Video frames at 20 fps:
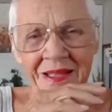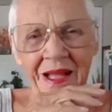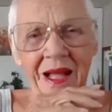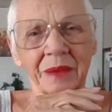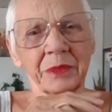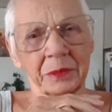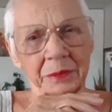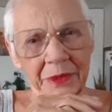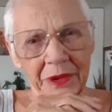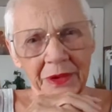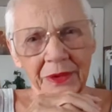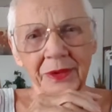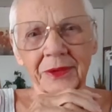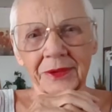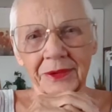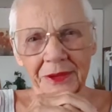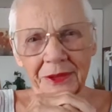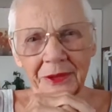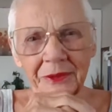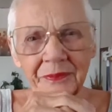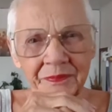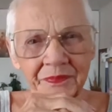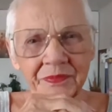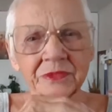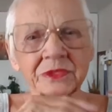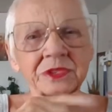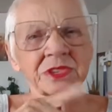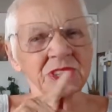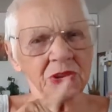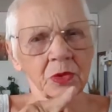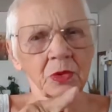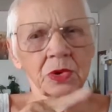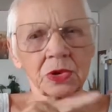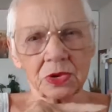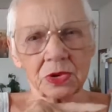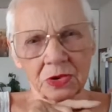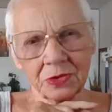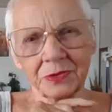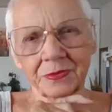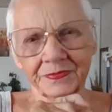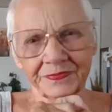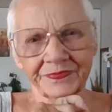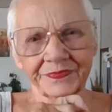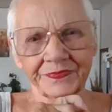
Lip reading: I'm a miracle. So are you.